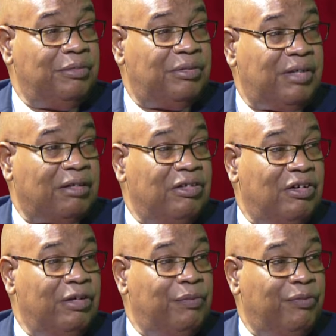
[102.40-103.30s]

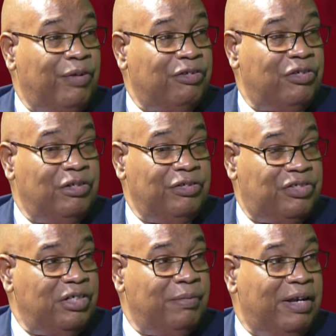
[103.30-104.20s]
technical and professional and
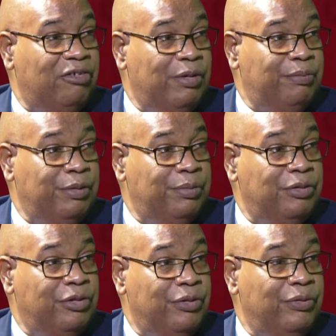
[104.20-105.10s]
senior management people
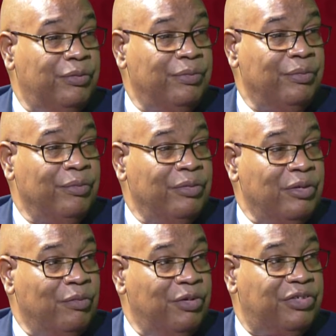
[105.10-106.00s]
to do
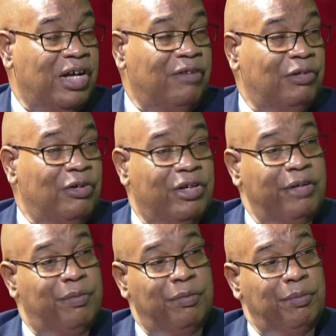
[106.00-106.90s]
was to have a look at
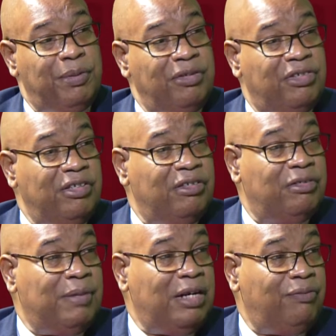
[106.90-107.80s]
the
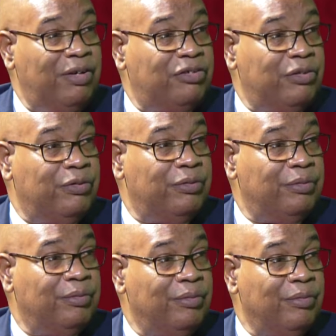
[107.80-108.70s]
PPPC's manifesto.
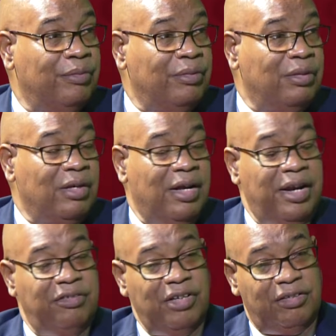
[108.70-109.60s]
And
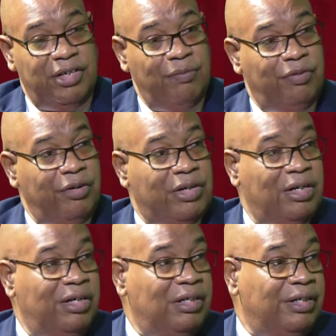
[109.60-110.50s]
I said to them very
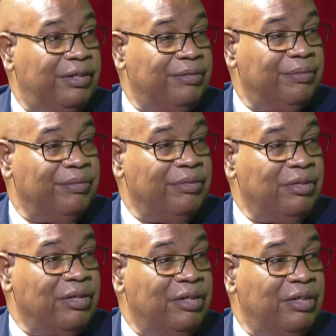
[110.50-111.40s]
clearly,
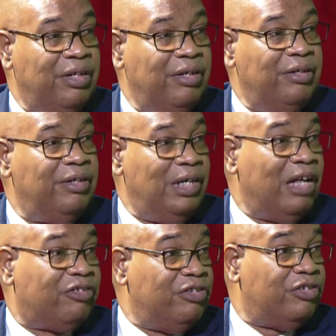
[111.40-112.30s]
the
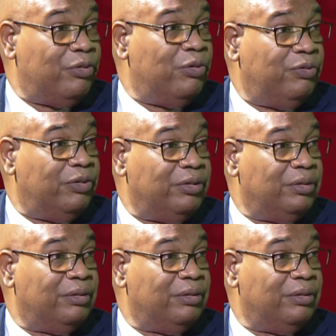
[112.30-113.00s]
elections are over.